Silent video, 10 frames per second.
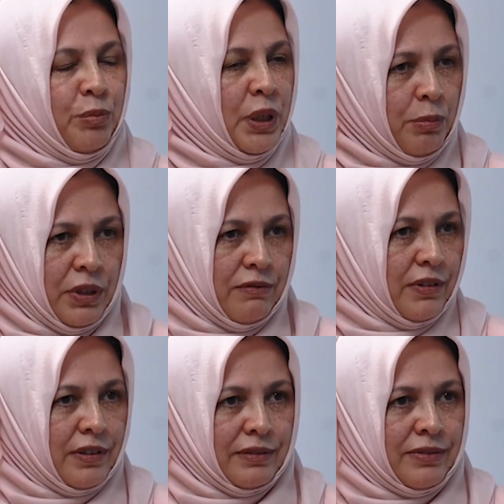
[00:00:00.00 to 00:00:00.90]
people
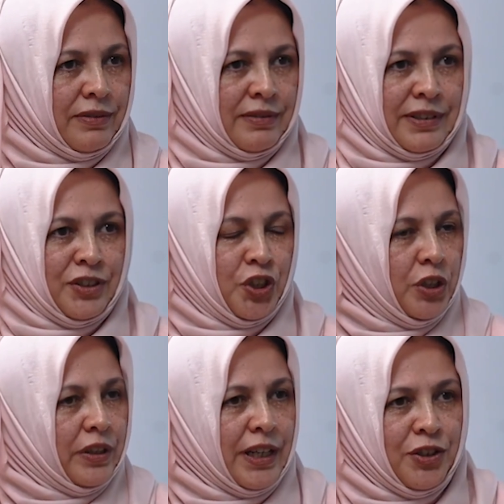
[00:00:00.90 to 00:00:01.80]
evolve,
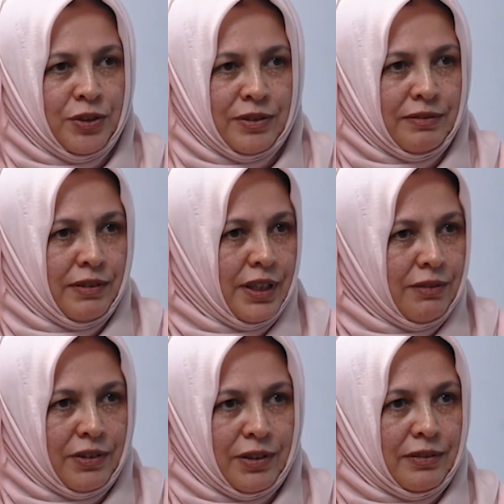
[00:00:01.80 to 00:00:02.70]
generations
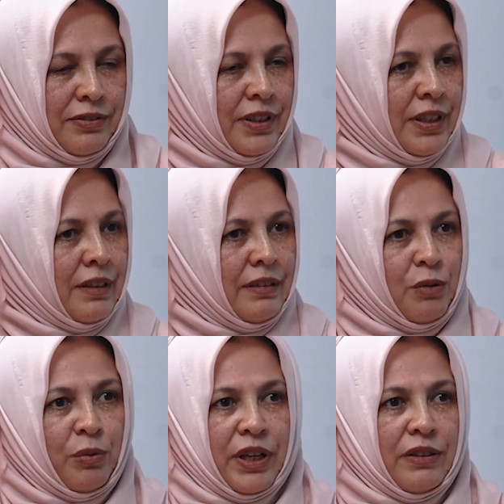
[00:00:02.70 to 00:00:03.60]
evolve,
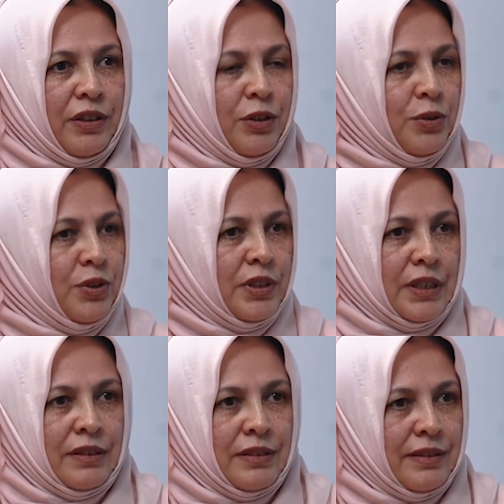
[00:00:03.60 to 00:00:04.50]
the way they use it,
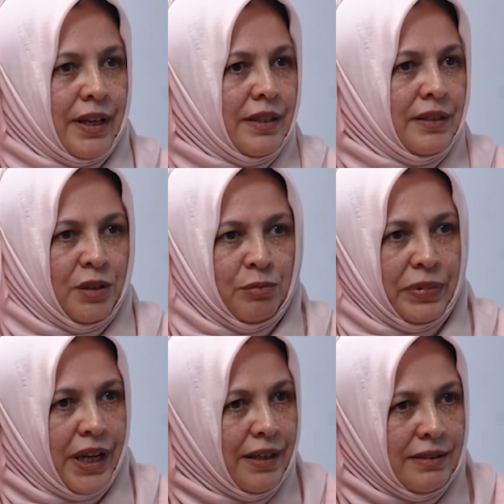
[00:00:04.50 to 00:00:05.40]
understand it,
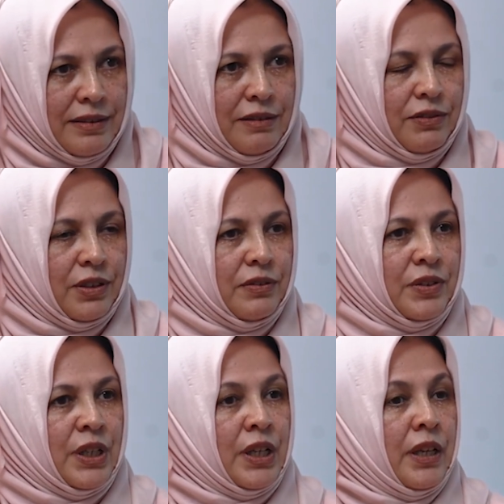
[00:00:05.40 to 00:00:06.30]
embrace it
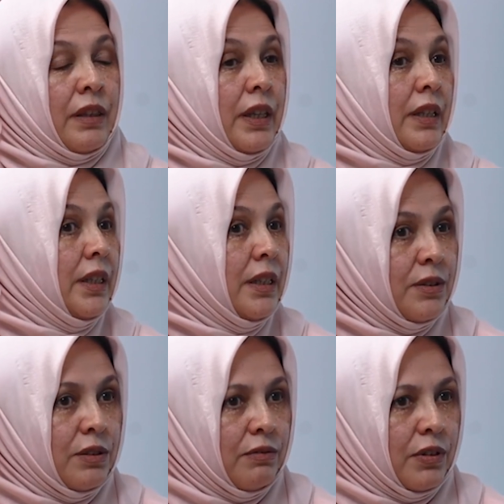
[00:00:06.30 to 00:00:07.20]
evolves, their
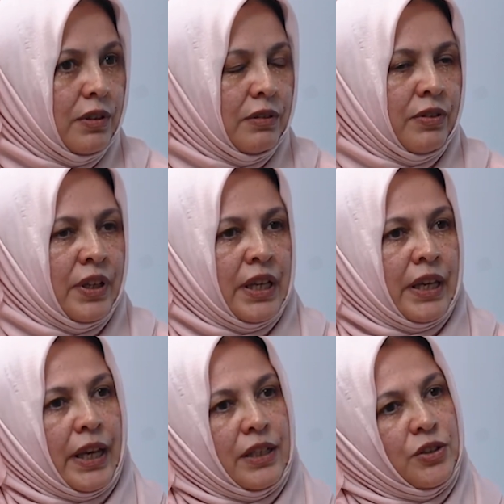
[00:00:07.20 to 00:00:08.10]
needs evolve.
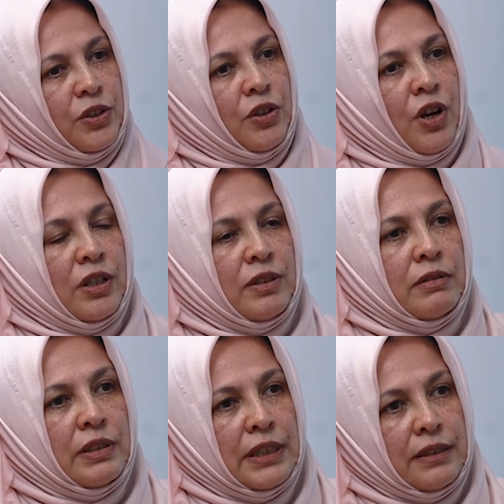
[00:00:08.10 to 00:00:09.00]
And so
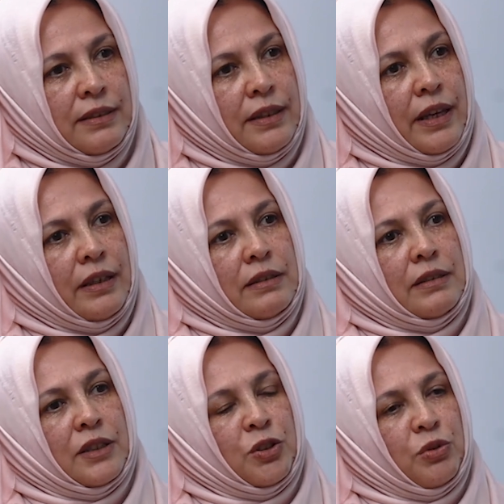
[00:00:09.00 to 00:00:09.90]
constantly staying in
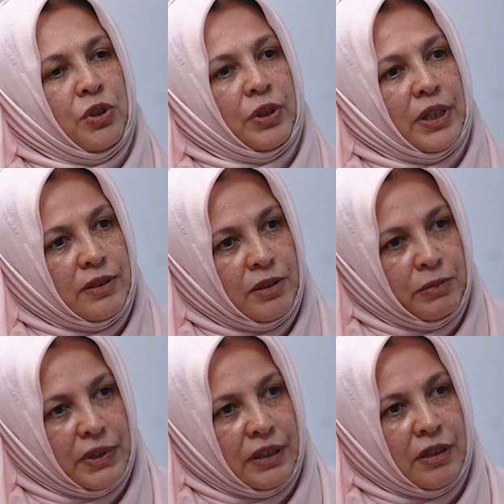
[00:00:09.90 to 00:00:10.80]
touch with your
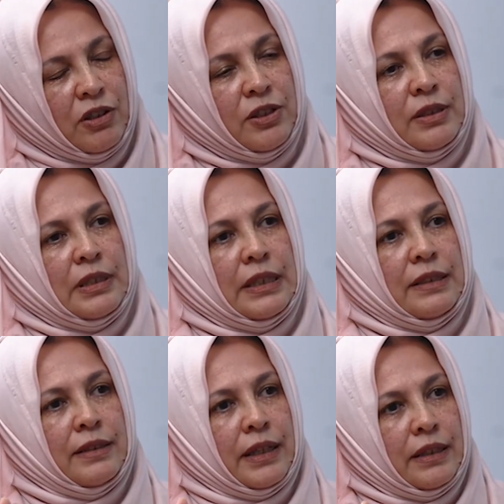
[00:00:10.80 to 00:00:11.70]
customer, constantly
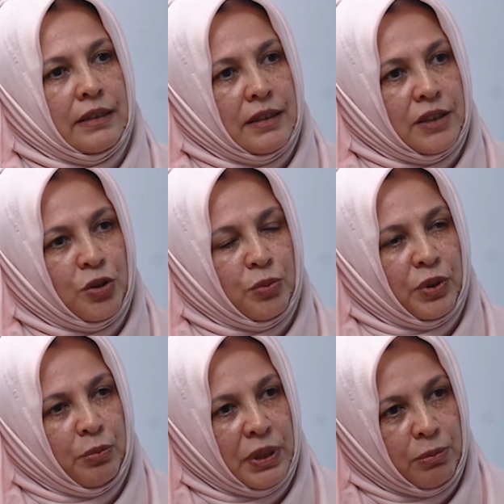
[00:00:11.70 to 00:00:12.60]
staying in touch
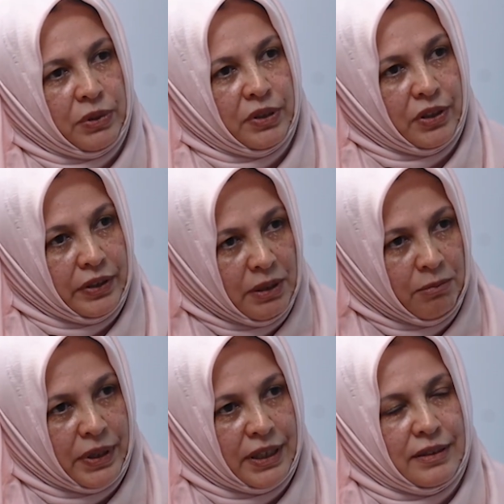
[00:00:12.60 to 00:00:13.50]
with the people that are
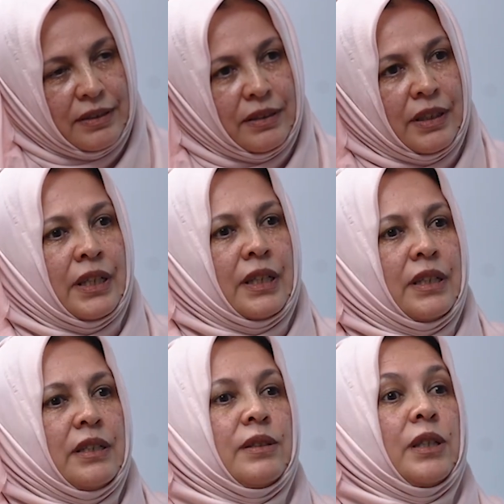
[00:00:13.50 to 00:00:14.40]
impacted
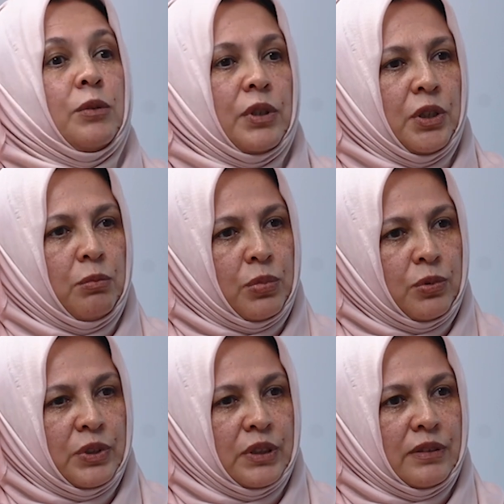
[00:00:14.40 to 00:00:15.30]
is equally
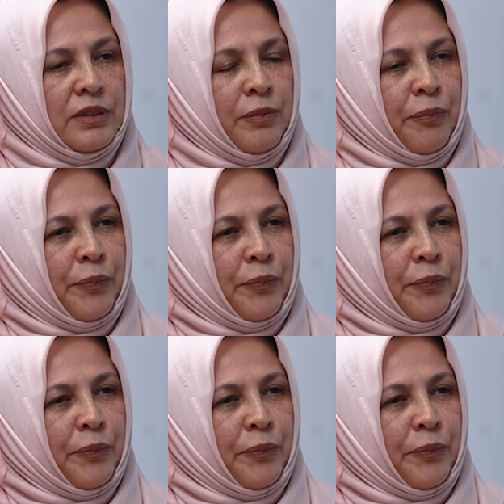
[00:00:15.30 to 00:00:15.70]
important.